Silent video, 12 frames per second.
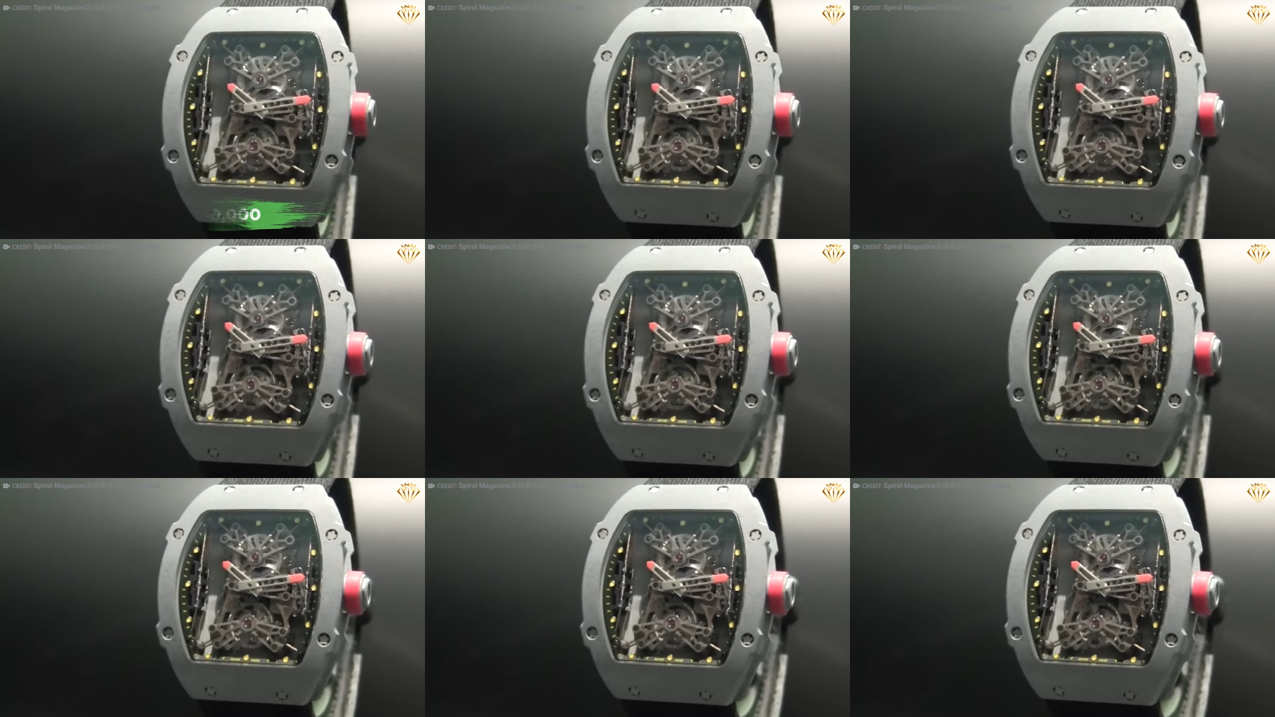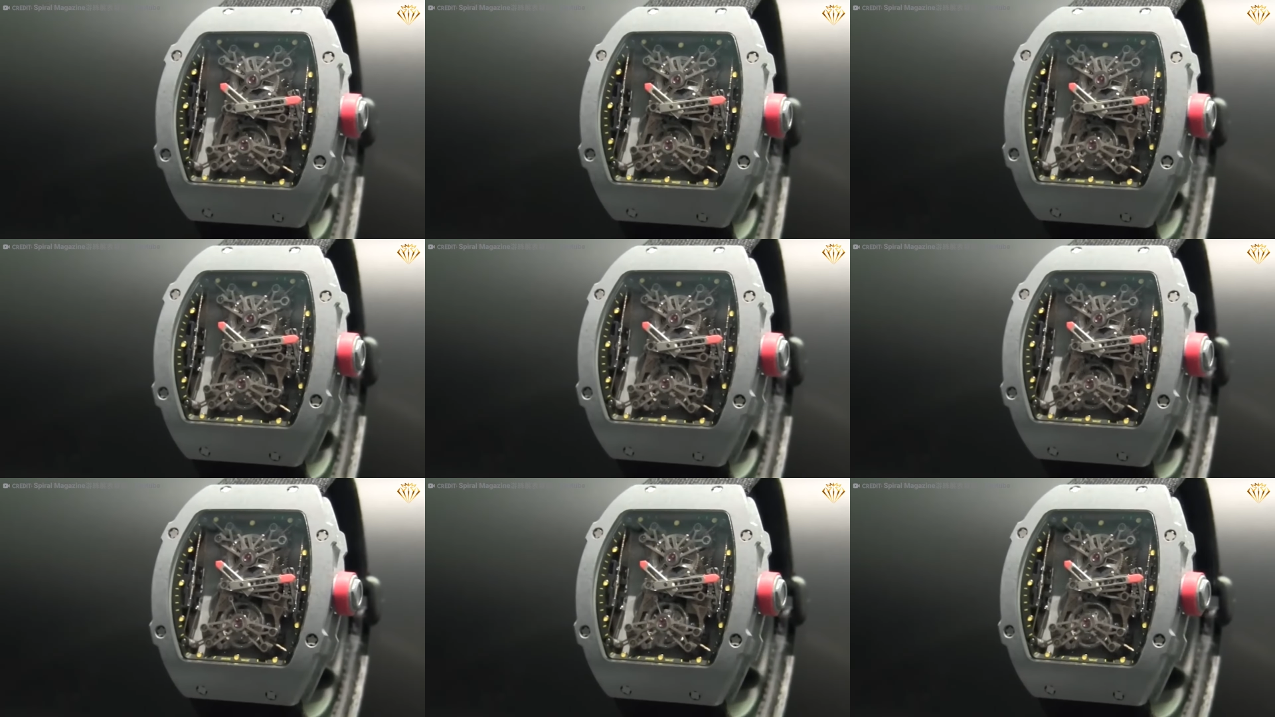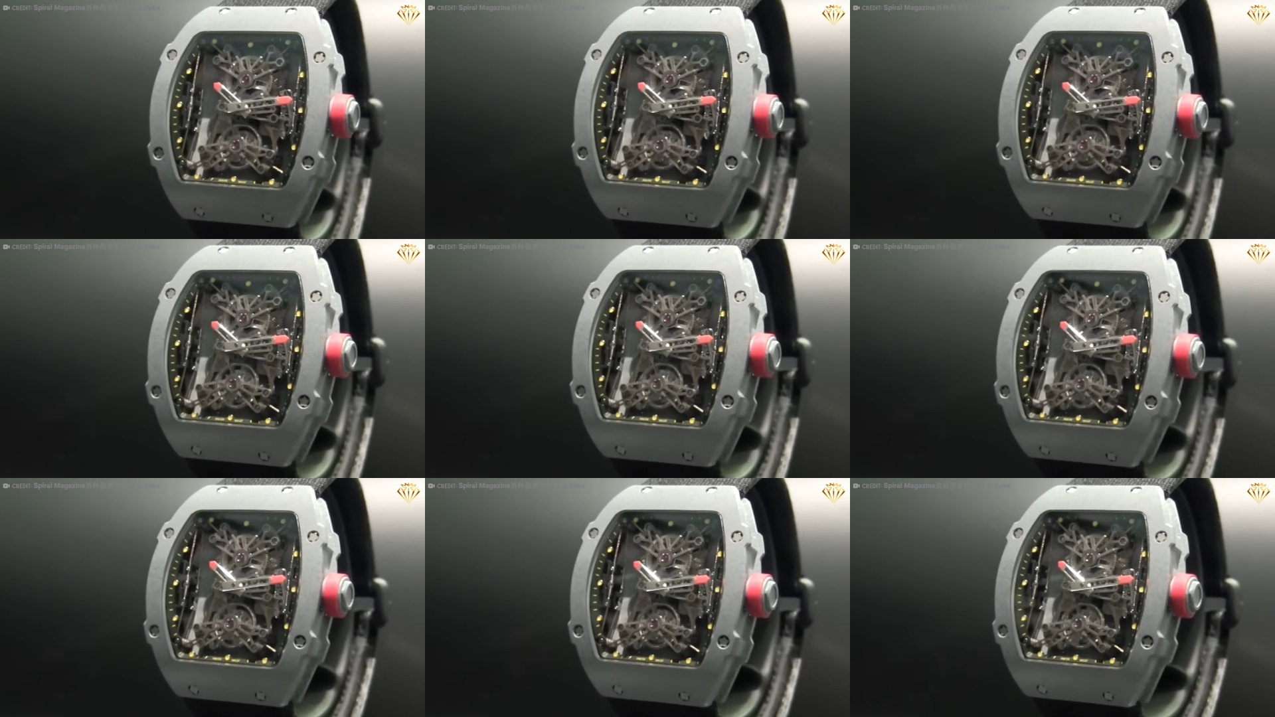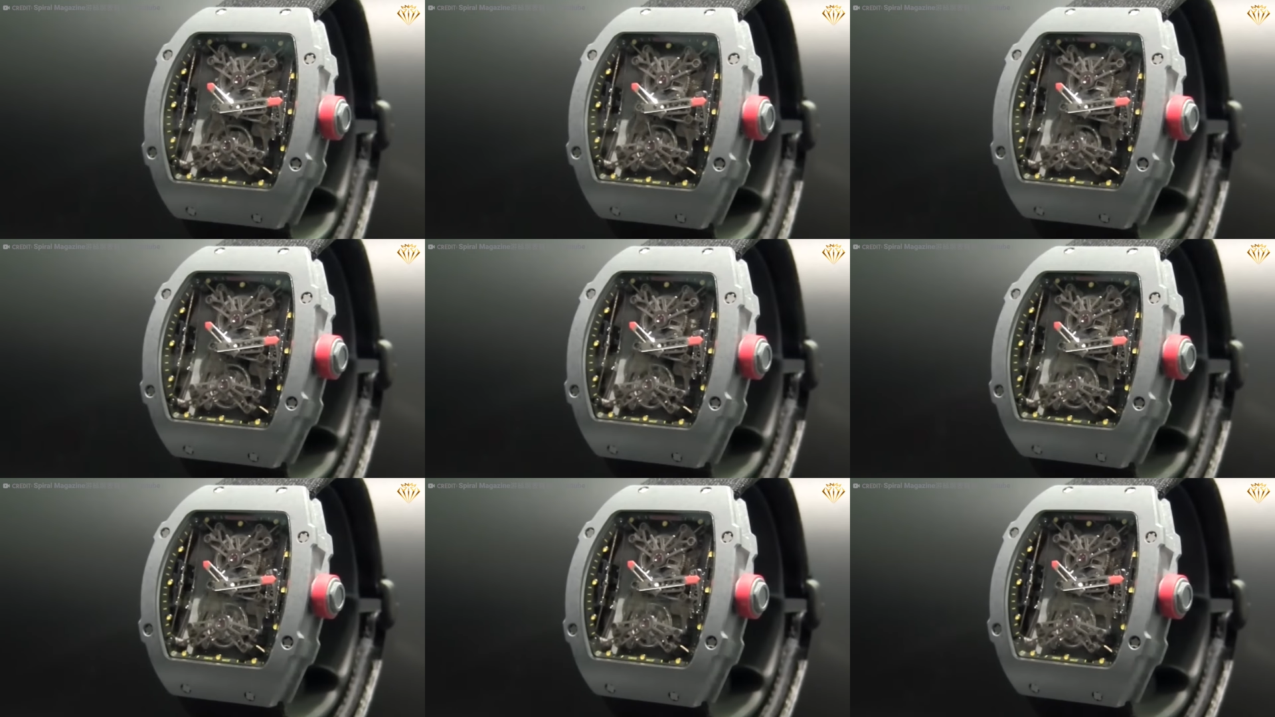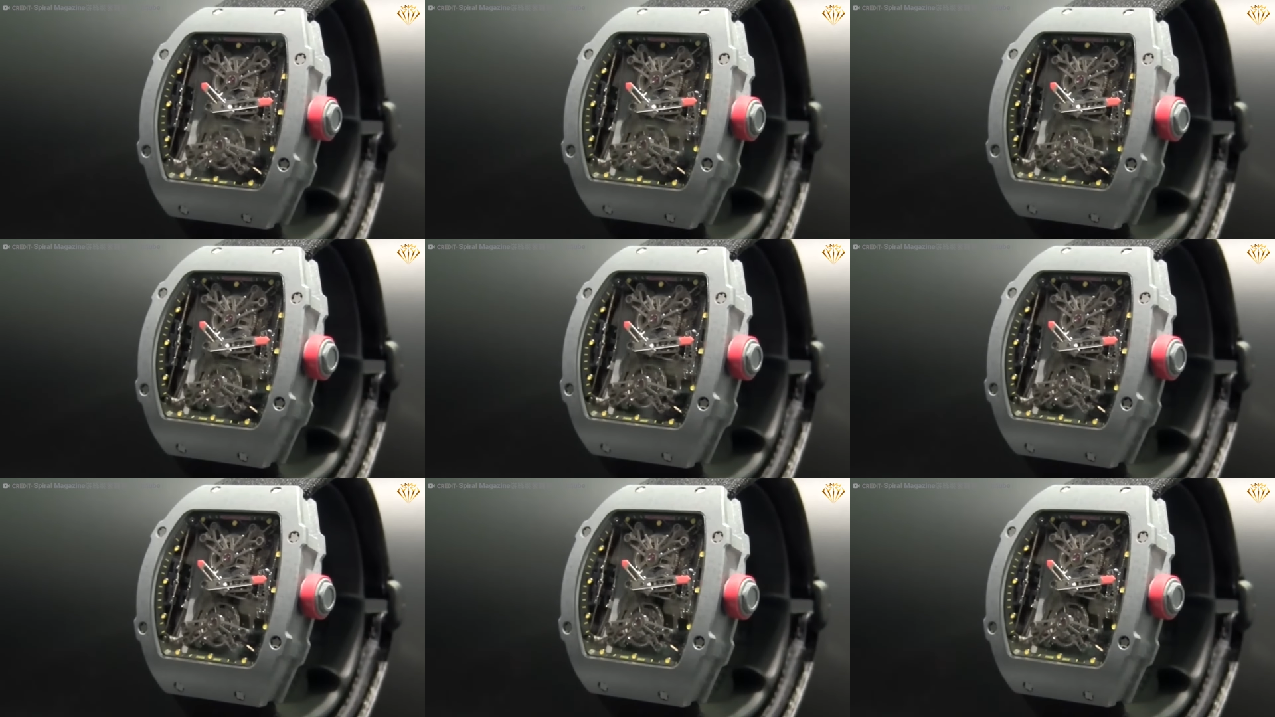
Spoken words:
No face is visible, so there are no lips to read.